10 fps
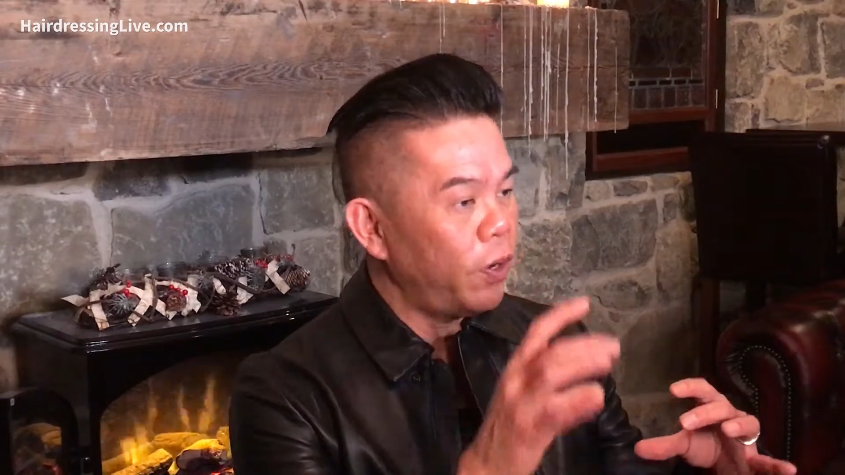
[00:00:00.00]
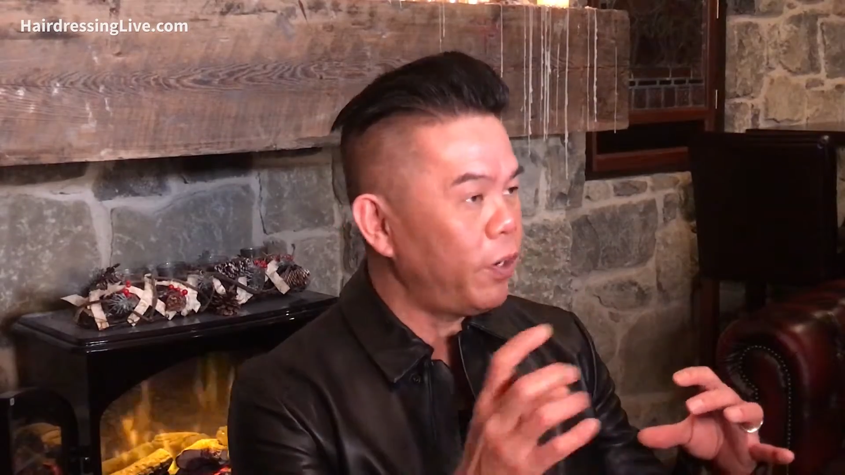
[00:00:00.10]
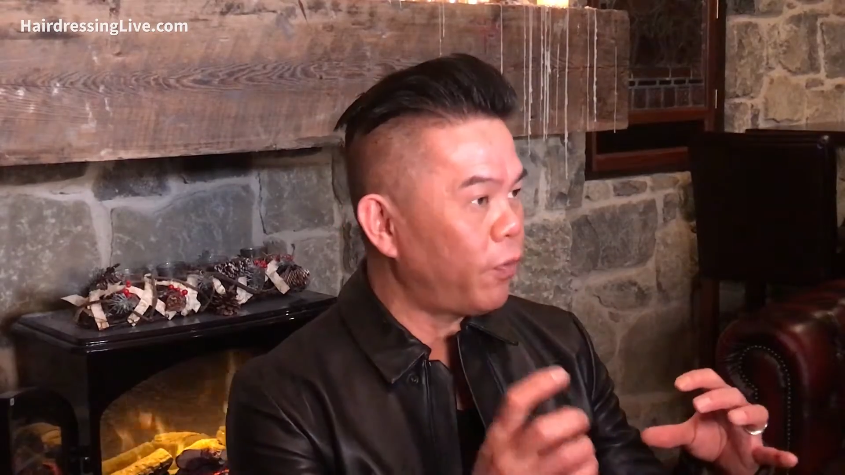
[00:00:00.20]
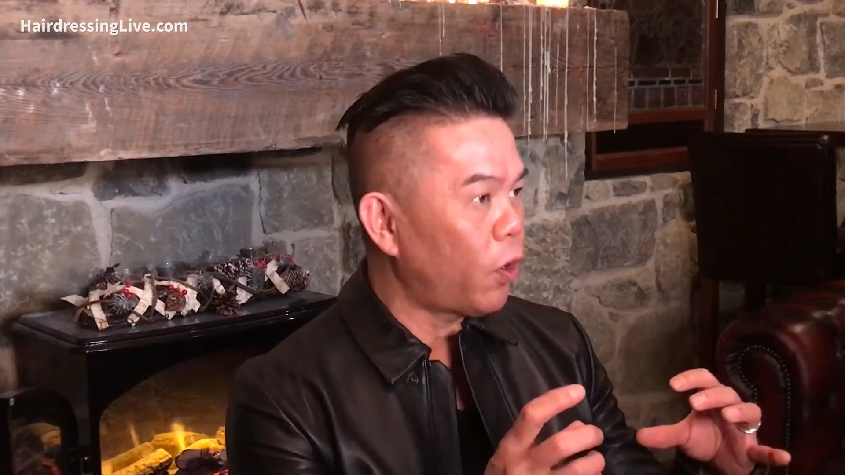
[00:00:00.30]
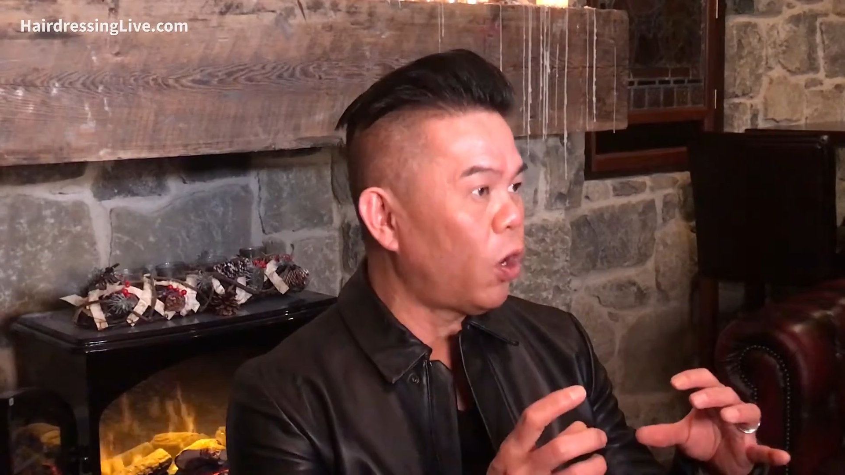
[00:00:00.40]

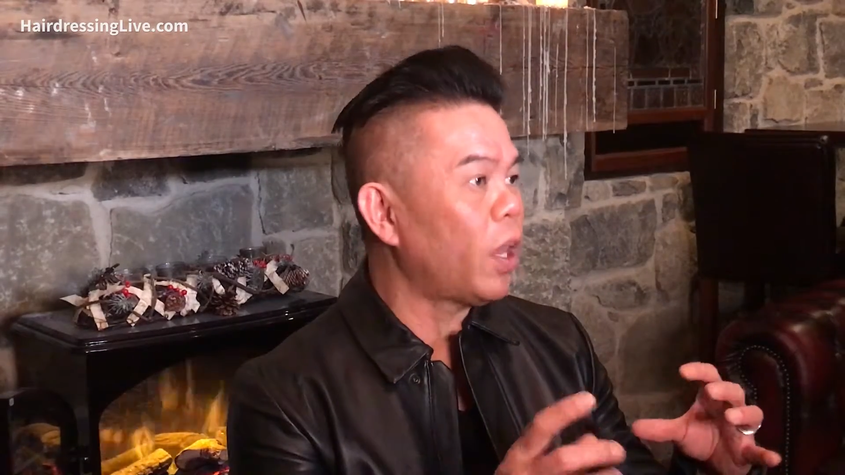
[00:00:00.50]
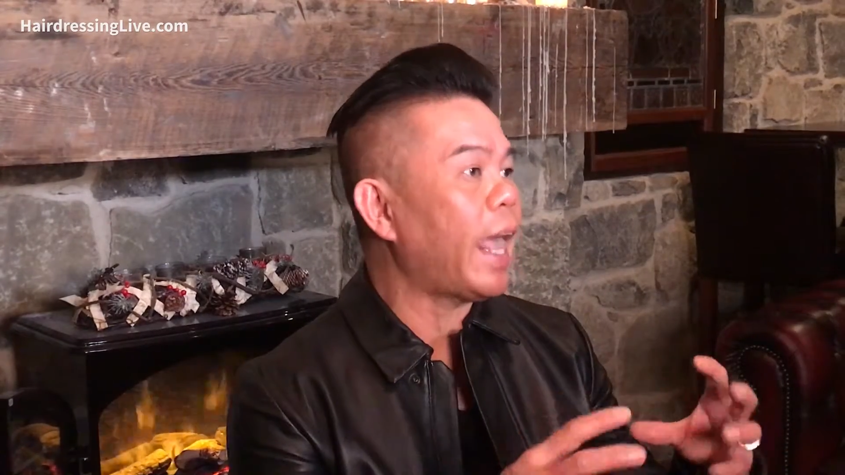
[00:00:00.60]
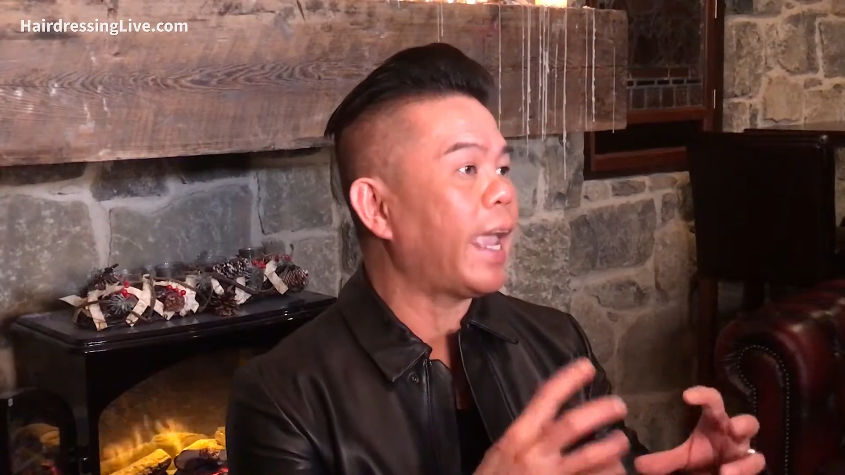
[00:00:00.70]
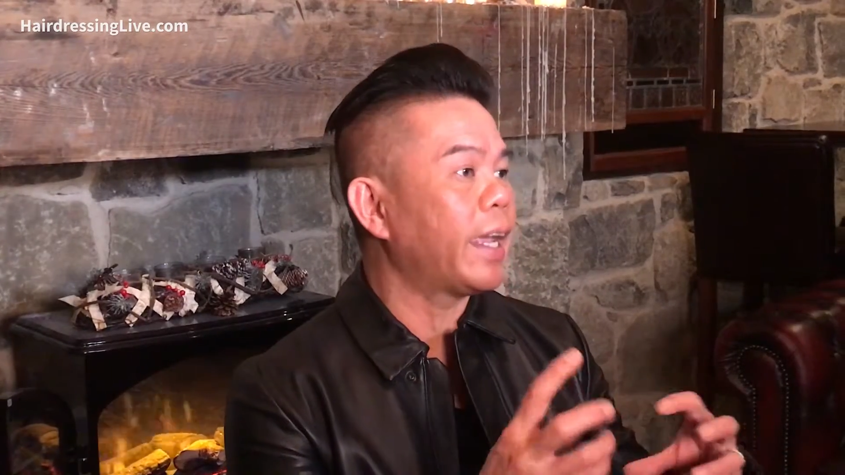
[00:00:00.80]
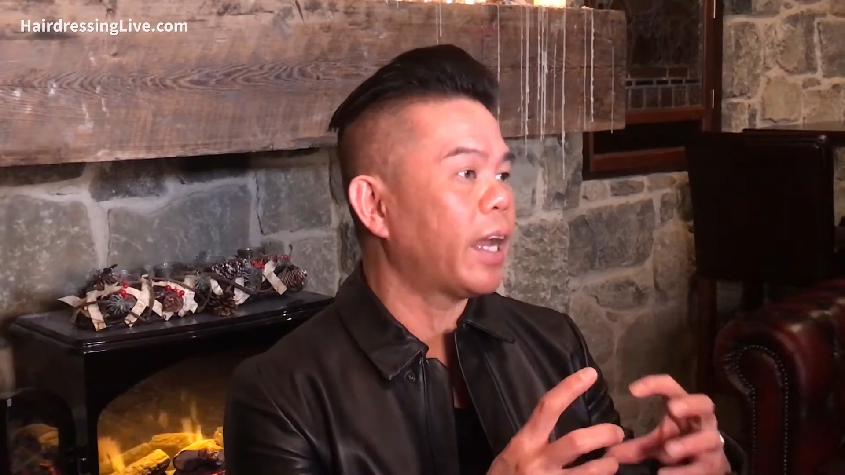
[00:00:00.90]
free
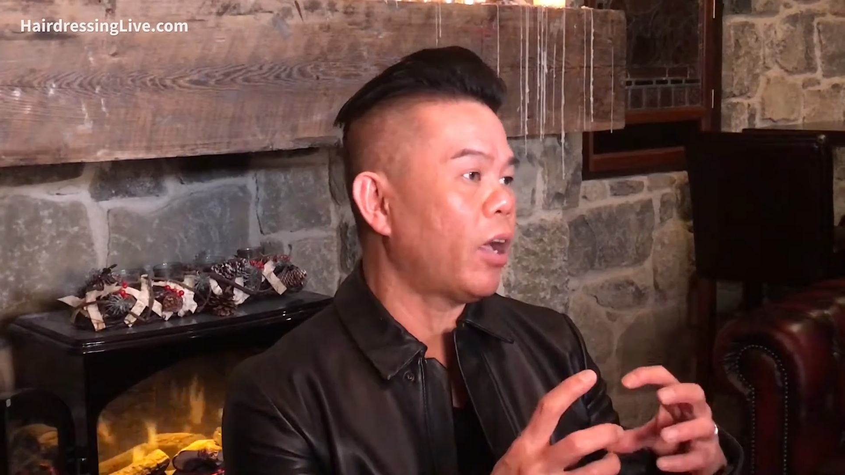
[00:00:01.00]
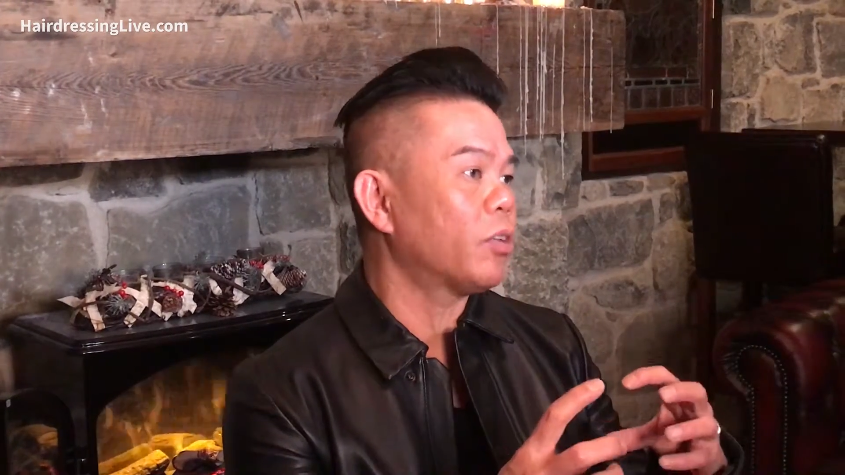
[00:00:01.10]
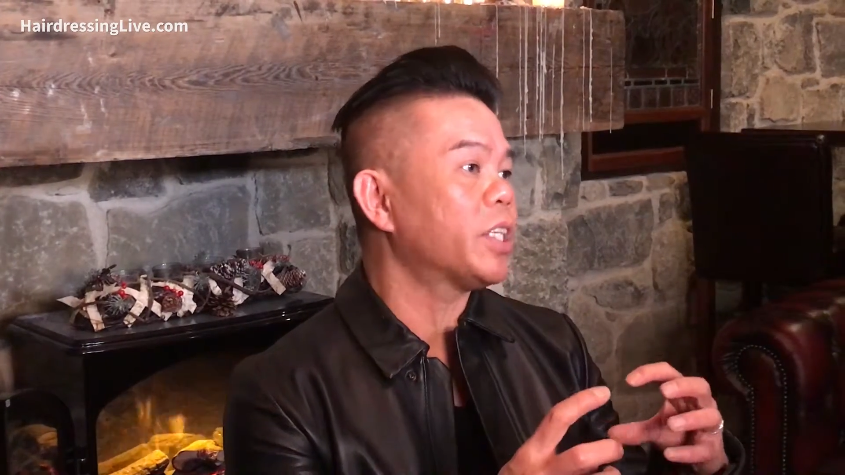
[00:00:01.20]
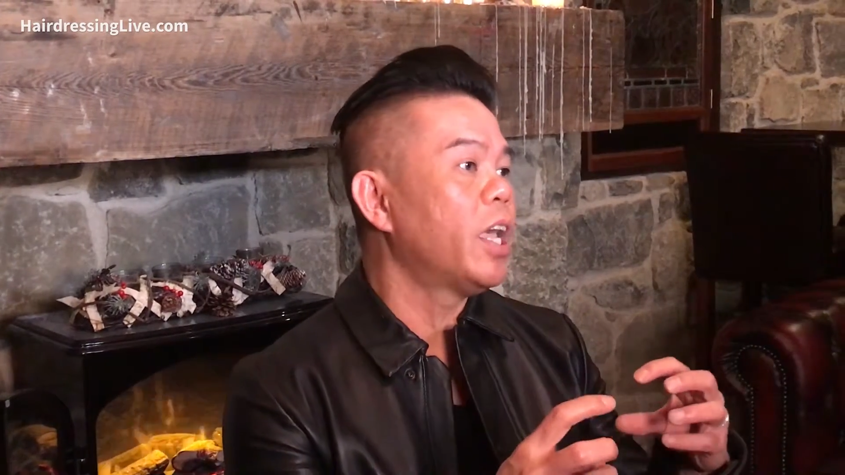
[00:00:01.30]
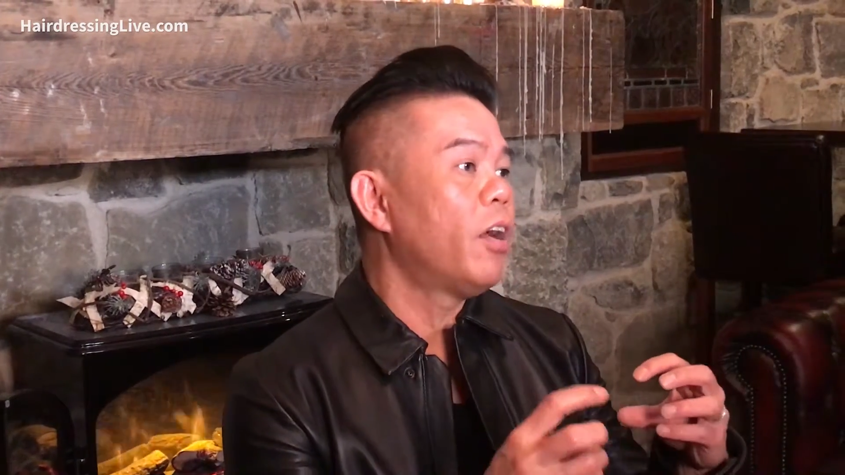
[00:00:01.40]
fall hanging
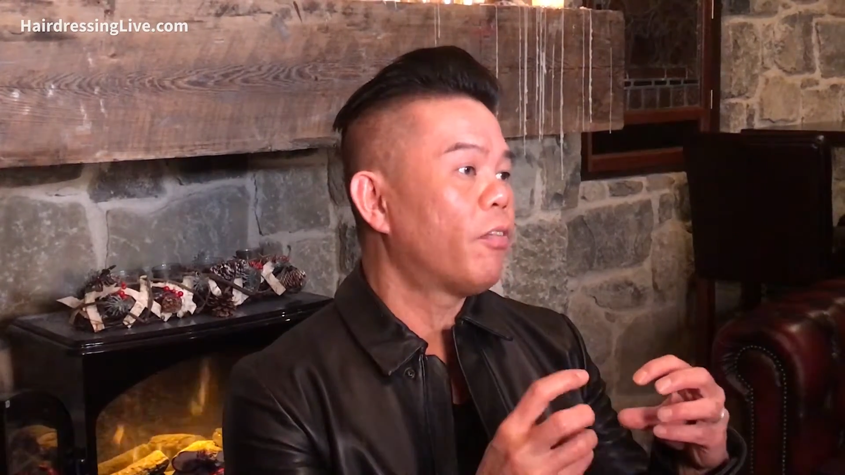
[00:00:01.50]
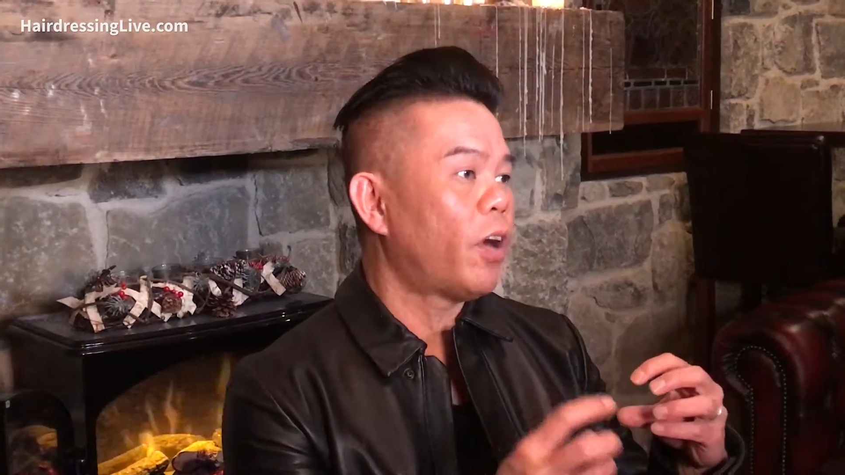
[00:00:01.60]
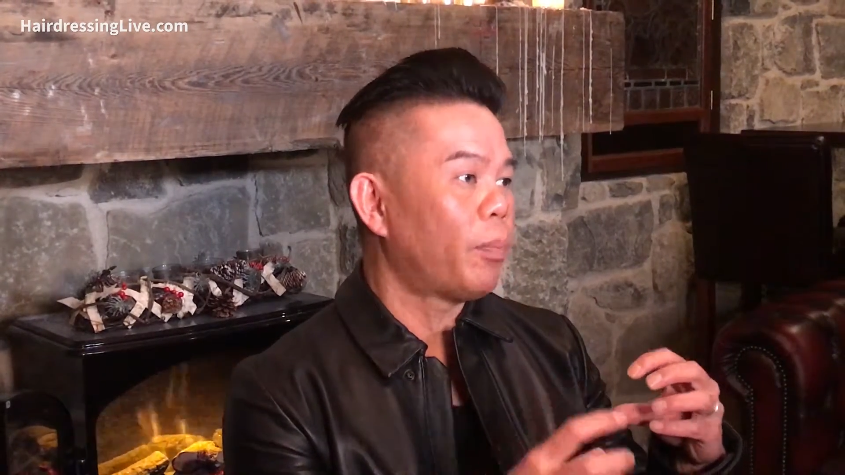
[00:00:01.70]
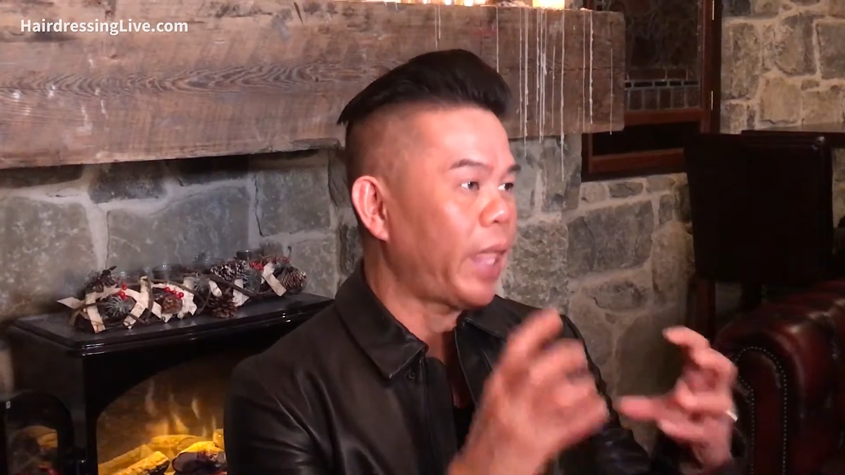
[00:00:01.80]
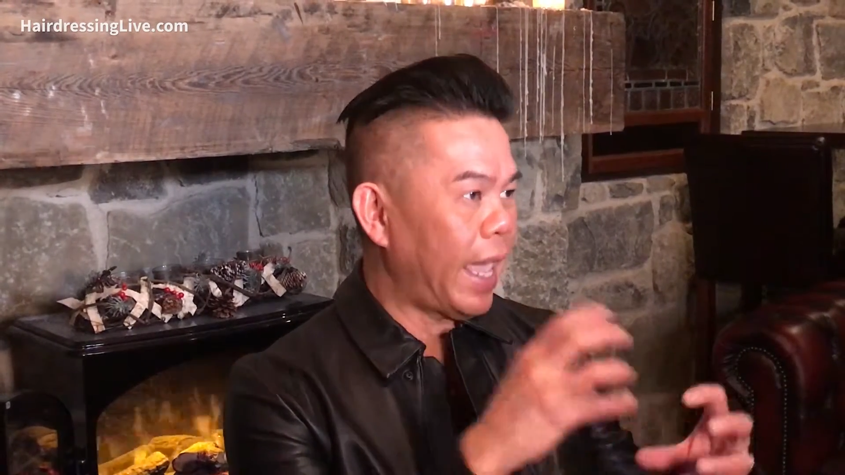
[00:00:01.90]
out
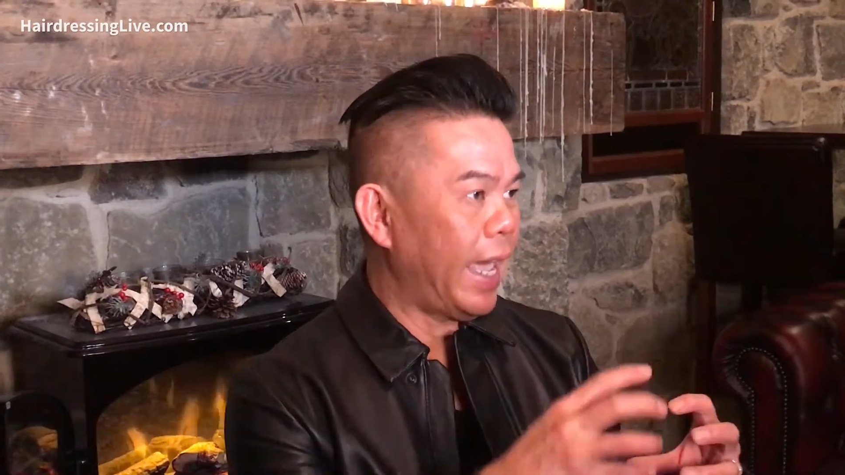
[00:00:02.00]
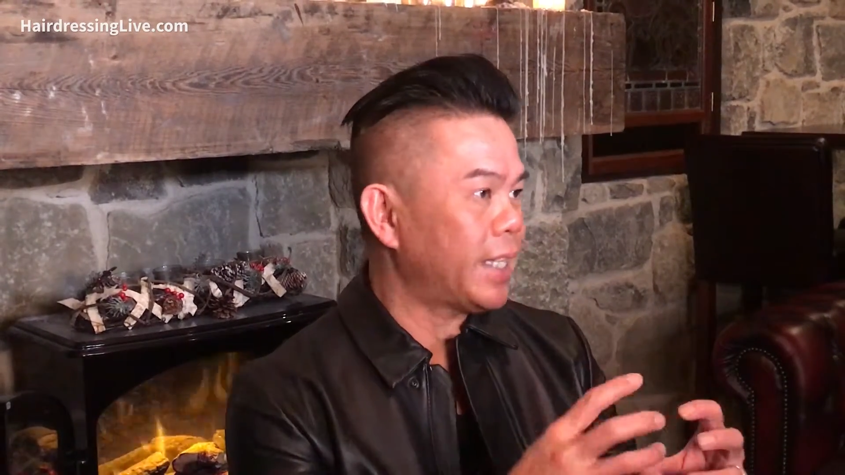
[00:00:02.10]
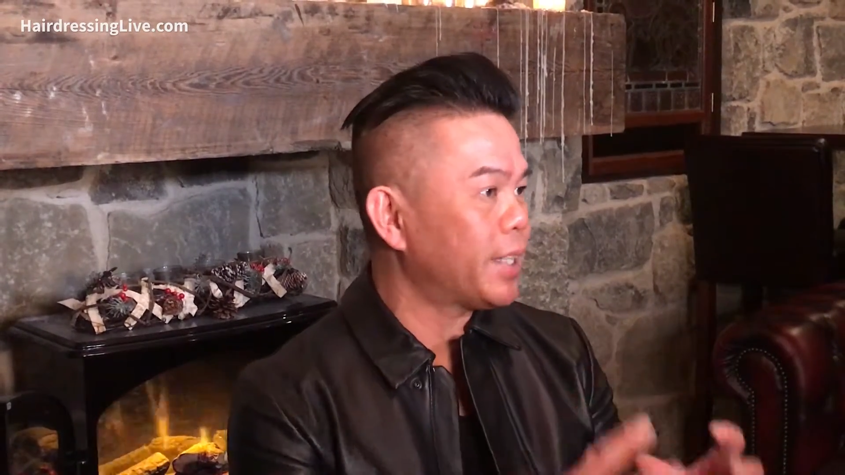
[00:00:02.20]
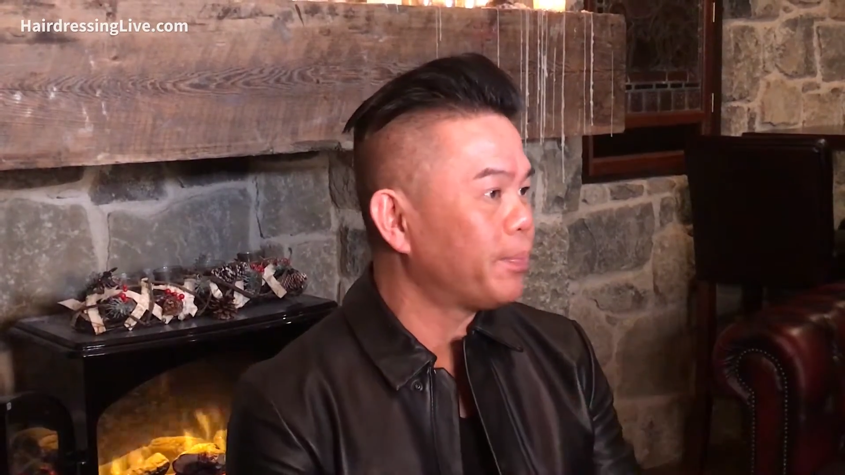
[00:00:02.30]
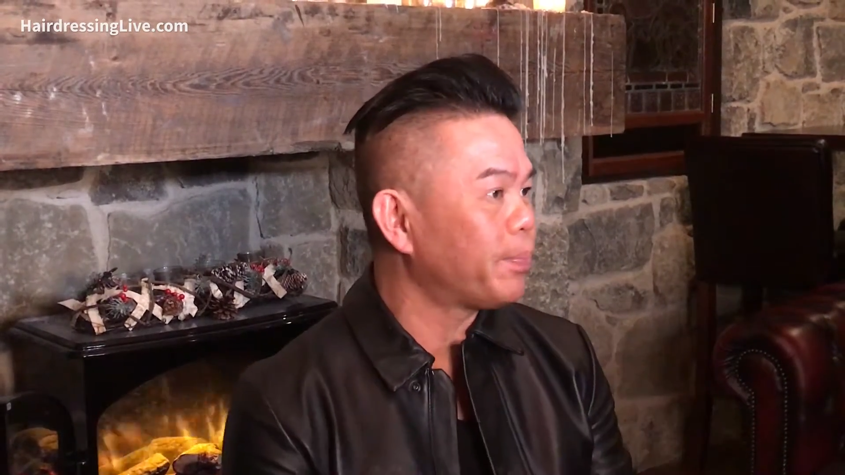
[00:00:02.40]
from the head.